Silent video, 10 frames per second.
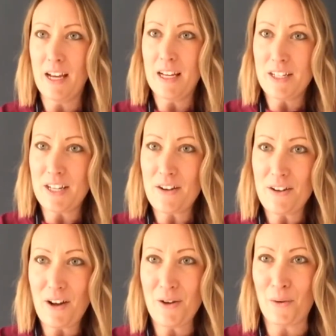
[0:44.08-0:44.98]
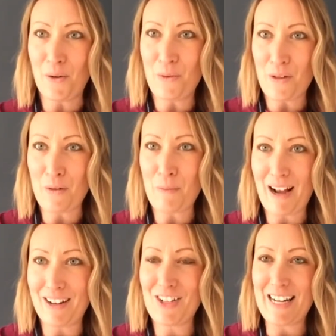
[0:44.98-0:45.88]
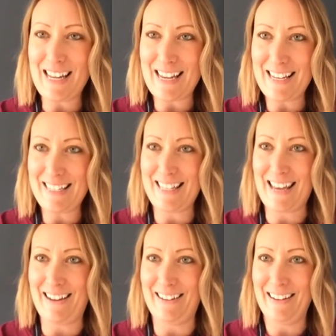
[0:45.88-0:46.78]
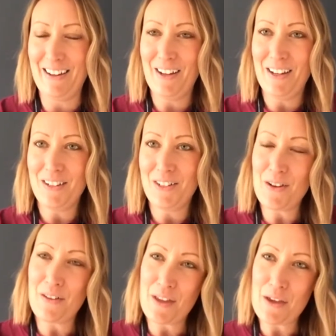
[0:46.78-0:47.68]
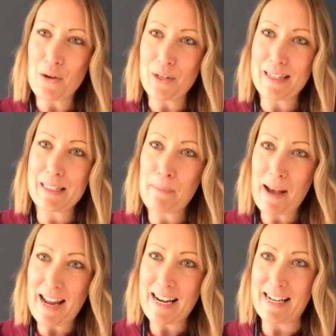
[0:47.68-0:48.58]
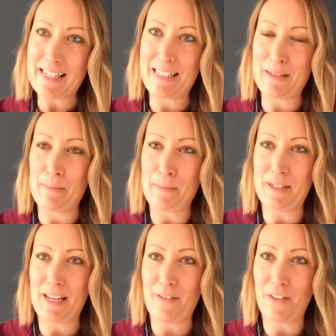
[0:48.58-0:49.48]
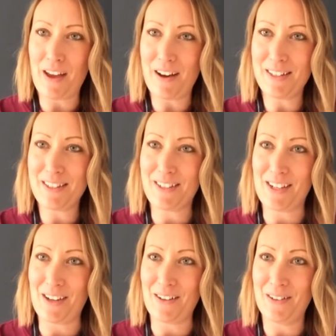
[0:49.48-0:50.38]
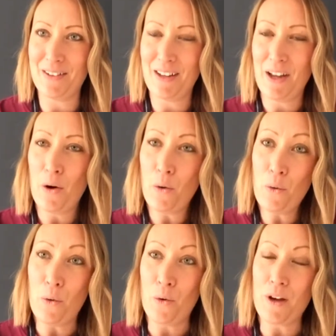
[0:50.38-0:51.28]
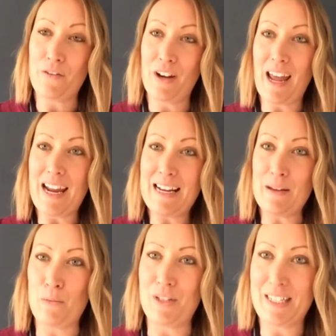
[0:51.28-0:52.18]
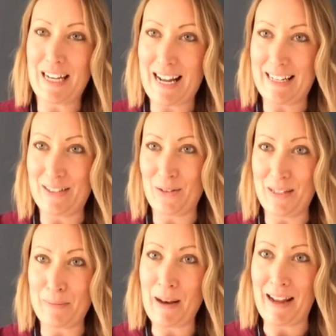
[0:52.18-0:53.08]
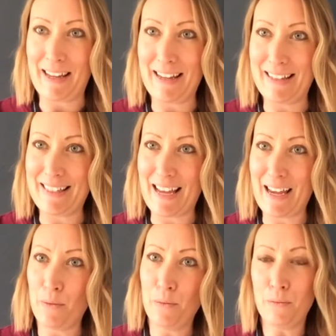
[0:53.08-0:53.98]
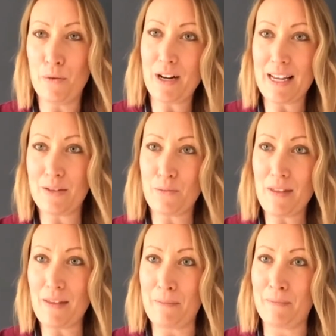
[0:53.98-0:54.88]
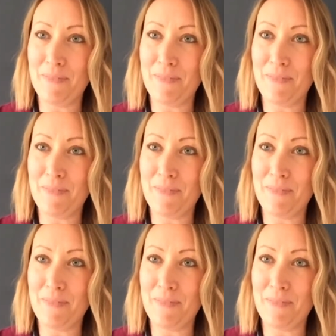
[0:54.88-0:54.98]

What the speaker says: Do you know what rhythm actually is then? Do you think you could explain it to somebody if they asked you? Or if an alien was to land on this planet and say, "What is rhythm?"